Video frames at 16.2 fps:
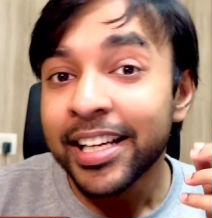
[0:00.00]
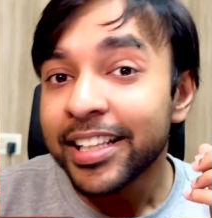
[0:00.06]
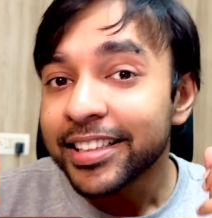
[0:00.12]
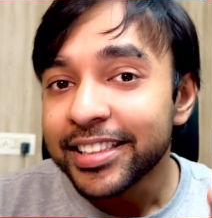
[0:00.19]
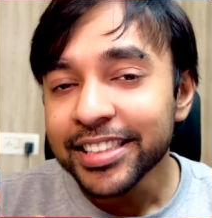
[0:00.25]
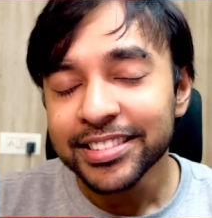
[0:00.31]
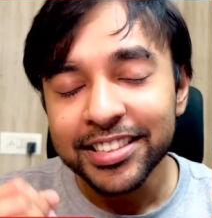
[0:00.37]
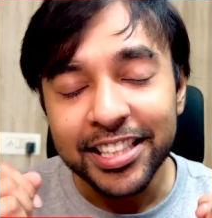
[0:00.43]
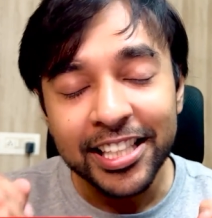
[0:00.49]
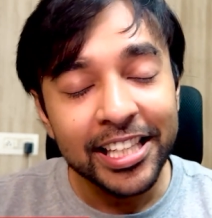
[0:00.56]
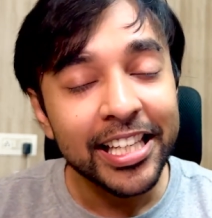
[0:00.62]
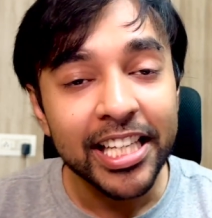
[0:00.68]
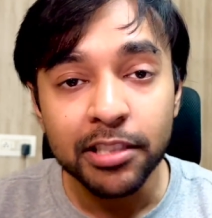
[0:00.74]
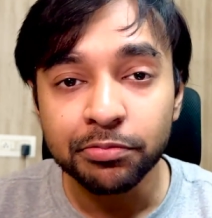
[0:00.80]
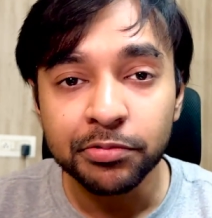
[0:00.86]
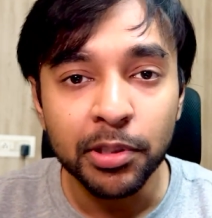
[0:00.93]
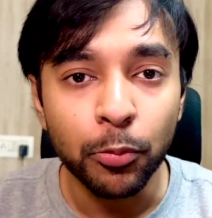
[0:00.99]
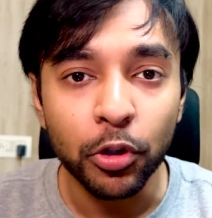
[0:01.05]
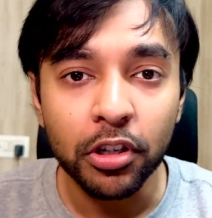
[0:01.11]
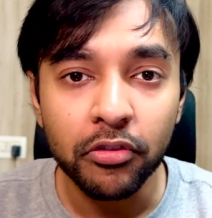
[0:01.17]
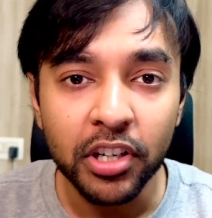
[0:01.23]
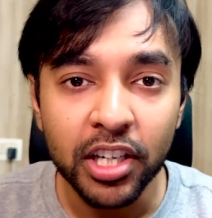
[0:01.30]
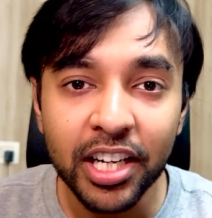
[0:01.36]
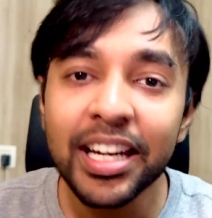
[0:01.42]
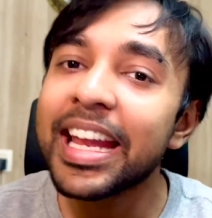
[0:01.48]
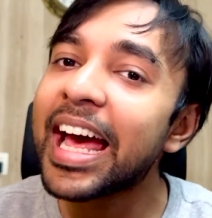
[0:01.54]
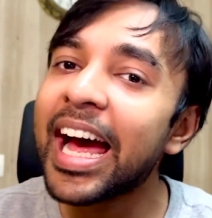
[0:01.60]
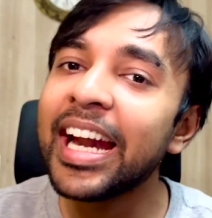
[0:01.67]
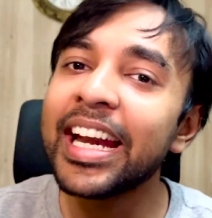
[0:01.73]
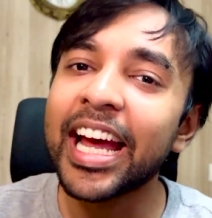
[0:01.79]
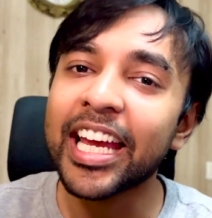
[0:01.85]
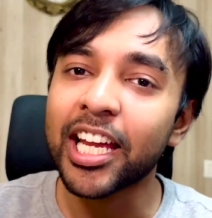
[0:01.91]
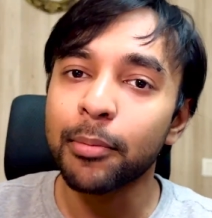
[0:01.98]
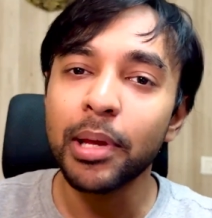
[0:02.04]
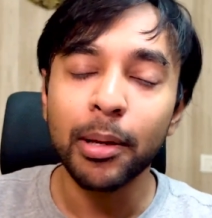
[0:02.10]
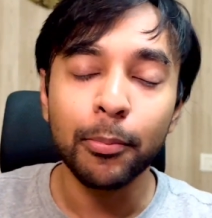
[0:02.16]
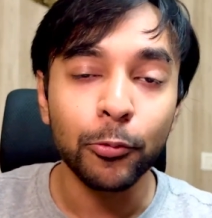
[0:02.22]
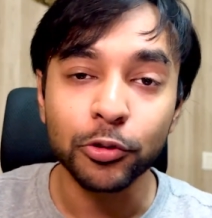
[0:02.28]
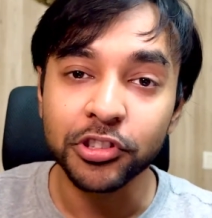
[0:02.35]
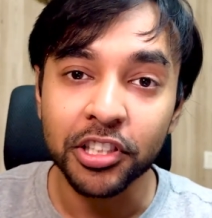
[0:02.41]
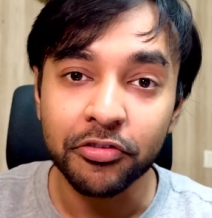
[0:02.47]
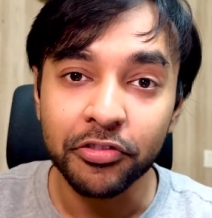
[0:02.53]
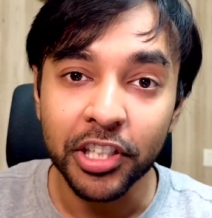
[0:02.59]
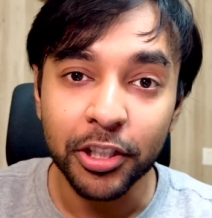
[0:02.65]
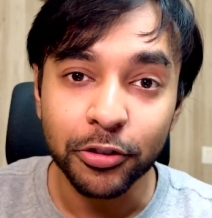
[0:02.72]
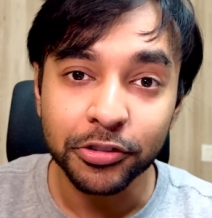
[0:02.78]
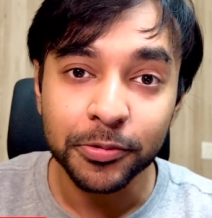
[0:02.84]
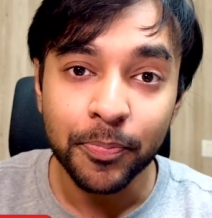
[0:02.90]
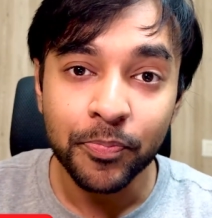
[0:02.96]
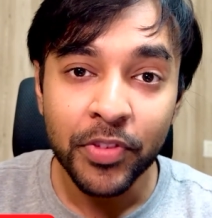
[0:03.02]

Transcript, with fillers: This really keeps me motivated and I can make more such videos.